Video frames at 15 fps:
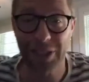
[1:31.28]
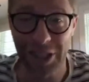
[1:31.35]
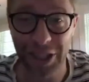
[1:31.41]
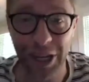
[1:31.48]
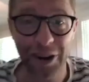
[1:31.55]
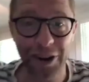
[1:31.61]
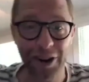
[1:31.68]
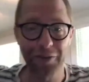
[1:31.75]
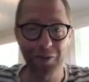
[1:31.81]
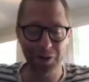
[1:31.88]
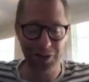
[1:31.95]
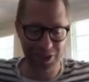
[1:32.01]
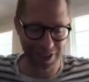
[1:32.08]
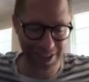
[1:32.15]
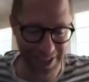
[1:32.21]
there,
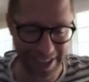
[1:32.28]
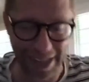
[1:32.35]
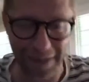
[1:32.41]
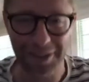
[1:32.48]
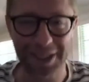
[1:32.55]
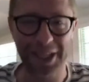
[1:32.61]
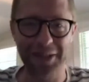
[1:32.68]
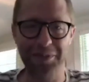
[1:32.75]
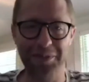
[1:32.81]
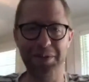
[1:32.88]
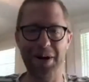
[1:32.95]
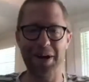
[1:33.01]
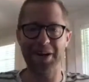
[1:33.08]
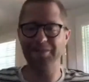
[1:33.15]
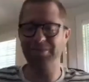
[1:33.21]
unfortunately. Stan was telling me
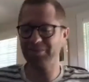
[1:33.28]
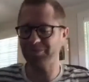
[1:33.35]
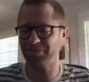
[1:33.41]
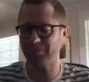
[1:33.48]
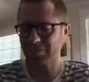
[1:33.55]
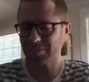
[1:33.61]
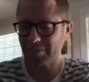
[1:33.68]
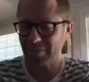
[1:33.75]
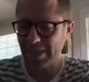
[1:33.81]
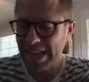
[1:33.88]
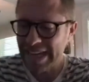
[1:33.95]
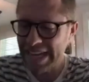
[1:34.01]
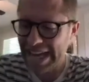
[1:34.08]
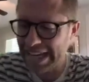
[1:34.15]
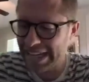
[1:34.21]
about it.
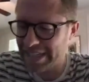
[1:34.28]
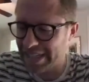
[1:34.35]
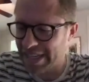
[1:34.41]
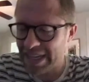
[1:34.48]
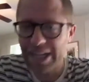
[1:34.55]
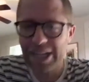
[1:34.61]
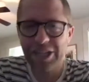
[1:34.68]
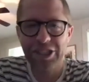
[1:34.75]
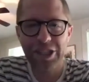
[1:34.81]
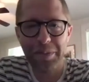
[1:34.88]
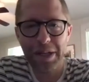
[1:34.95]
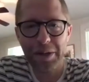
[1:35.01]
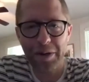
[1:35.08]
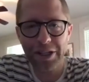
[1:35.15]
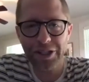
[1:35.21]
And
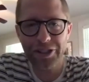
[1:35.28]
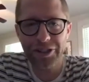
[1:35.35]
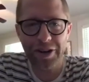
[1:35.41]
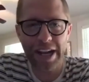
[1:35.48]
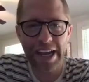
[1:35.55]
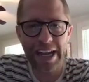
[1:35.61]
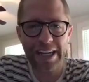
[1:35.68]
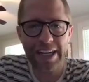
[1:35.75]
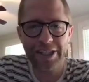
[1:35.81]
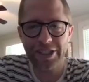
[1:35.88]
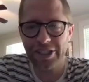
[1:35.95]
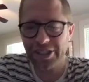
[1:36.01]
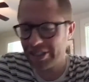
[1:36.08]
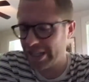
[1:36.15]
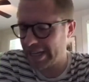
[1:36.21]
somebody raised their hand and
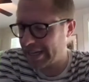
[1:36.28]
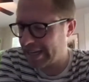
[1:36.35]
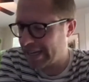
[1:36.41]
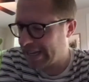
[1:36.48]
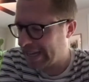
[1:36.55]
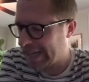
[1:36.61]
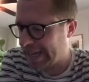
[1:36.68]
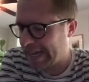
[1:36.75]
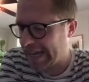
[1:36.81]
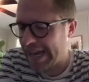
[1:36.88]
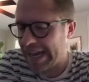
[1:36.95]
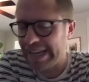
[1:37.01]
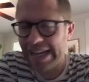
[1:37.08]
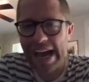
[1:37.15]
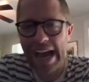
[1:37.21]
just said,
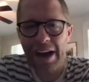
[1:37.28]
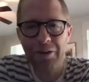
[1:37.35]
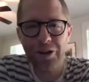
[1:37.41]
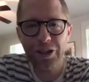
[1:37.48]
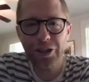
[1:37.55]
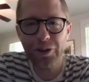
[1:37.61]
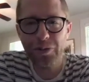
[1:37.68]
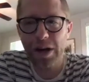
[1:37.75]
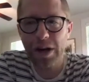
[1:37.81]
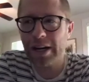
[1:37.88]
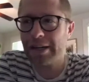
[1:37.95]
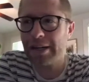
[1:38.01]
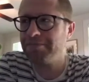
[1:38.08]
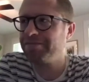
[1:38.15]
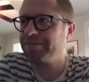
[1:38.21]
hey, how do you,
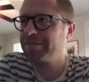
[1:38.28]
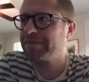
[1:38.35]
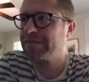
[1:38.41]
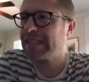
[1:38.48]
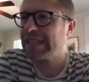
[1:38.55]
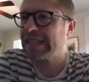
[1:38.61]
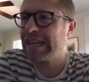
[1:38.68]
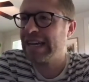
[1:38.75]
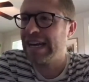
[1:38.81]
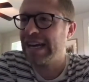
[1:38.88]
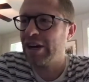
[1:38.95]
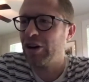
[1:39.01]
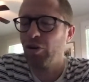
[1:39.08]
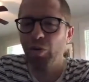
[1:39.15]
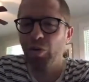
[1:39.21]

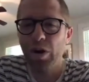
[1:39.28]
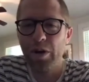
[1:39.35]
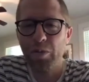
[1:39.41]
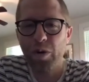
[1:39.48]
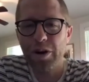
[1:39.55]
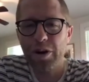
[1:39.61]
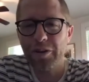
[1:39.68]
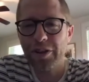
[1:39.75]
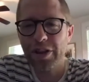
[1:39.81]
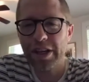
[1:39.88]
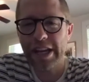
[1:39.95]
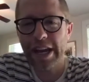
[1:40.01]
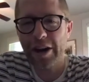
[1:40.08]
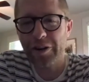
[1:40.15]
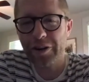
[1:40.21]
what are the
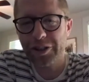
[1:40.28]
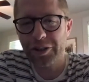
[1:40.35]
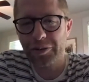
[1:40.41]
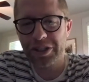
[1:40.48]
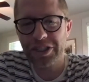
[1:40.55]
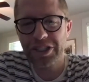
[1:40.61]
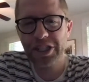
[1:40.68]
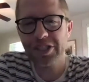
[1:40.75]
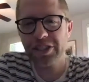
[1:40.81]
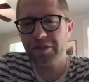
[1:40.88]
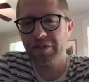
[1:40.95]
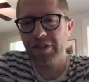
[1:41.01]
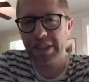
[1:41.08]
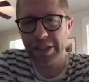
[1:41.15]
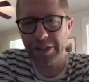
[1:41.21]
characteristics of
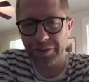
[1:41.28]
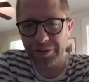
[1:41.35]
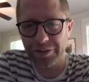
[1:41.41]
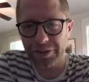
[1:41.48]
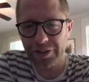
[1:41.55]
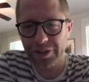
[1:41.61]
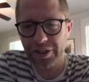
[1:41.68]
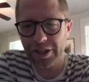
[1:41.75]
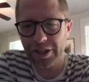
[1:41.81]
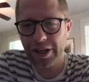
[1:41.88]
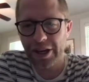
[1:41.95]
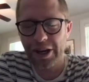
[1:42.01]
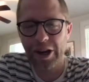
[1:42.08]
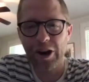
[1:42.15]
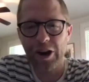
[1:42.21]
leaders?
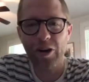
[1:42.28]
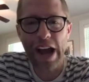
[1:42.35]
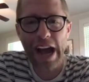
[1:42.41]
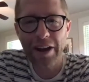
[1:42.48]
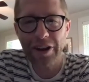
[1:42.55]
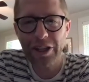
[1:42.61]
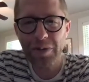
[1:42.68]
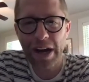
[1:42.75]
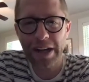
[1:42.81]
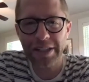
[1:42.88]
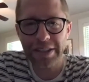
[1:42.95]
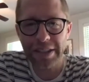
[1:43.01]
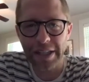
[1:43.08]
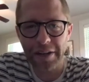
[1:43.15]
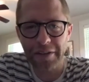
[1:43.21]
Or how do you
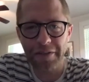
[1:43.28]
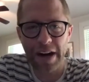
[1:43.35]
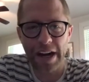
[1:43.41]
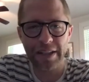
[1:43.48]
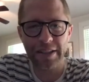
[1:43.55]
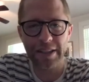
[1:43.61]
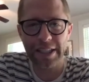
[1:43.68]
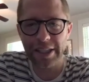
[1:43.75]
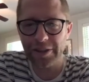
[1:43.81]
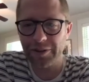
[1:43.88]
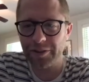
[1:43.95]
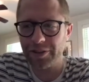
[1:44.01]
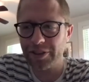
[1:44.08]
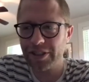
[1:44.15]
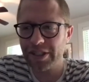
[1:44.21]
identify
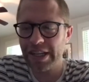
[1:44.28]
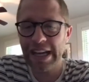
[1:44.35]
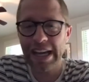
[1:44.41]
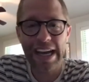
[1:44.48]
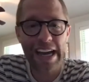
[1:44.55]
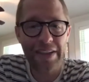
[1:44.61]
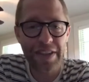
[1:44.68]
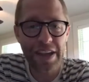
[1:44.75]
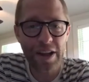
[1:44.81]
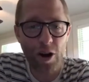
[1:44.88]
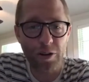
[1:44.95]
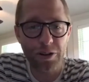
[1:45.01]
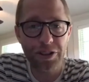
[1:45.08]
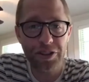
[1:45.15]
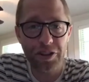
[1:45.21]
leaders? And they
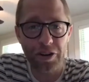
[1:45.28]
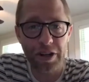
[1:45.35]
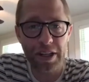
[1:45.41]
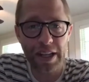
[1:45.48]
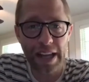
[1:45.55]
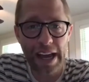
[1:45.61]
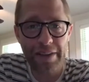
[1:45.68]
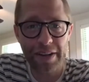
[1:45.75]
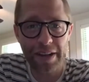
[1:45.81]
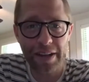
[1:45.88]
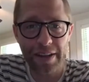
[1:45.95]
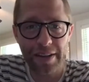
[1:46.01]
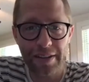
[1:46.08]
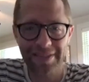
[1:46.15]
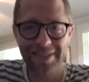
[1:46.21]
all started laughing.
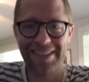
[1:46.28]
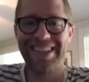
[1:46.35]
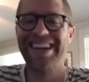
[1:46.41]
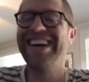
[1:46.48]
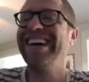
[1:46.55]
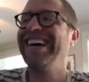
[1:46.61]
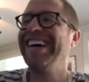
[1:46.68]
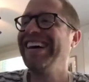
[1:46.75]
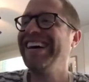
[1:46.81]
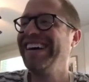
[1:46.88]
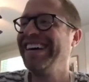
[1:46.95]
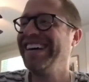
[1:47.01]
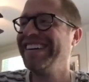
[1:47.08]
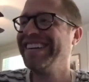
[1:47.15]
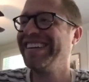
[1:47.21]

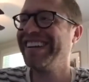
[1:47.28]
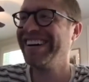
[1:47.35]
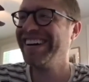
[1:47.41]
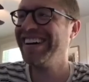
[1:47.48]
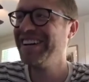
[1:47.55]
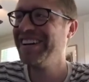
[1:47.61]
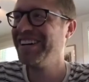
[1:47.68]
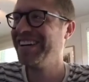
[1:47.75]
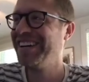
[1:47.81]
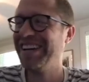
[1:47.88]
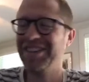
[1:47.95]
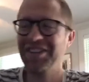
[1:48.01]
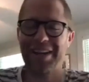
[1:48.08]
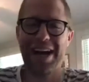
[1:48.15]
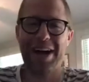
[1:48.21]

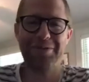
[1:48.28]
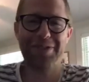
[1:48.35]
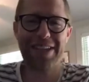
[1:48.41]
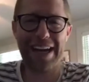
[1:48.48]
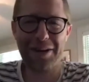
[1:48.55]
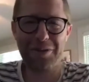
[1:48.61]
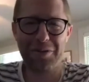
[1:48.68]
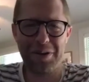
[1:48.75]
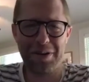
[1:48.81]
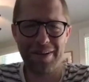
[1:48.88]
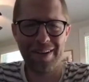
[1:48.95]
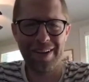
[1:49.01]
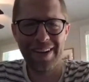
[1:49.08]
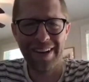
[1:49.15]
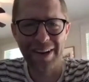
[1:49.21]
and the guy was kind of going,
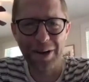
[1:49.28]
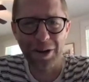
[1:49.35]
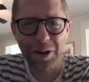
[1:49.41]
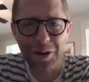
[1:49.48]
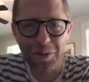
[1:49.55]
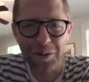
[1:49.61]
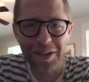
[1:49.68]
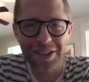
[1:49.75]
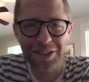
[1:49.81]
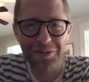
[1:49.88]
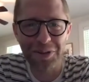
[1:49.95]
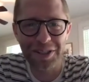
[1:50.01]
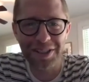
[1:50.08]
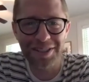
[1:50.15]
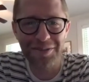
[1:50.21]
why
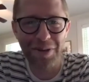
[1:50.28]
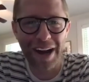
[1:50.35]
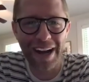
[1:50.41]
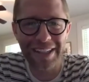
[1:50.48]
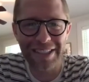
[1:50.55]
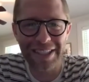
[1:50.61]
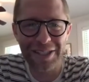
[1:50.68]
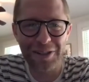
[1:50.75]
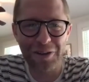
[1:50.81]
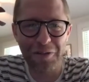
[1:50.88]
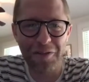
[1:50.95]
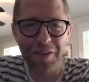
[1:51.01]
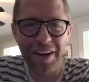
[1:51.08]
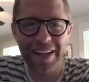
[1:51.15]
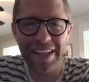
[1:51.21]
is it so
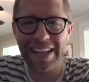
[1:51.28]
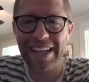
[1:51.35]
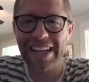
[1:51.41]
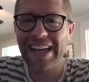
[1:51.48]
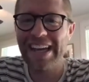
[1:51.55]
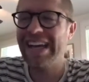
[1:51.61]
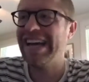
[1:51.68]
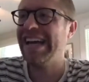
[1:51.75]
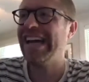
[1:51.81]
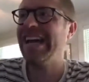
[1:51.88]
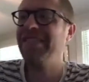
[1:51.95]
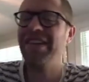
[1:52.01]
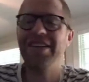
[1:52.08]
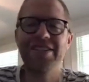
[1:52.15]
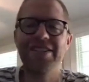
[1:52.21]
funny?
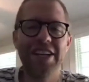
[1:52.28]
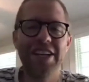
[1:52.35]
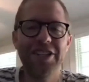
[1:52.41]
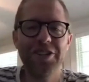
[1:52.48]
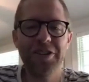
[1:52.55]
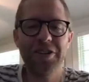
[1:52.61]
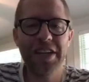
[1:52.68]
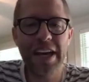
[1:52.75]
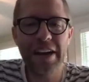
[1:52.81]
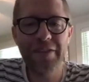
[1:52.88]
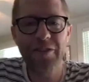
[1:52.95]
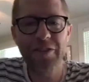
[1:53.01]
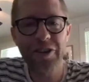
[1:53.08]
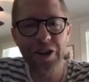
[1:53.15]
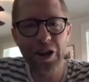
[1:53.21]
And they said, you
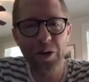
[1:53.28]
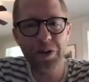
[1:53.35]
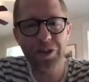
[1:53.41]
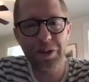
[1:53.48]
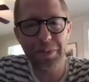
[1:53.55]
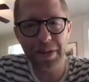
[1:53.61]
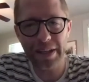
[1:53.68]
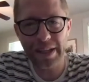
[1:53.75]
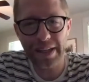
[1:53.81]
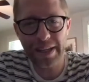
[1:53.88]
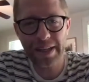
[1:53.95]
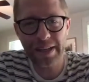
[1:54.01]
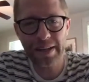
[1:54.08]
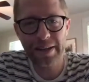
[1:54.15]
never know at the beginning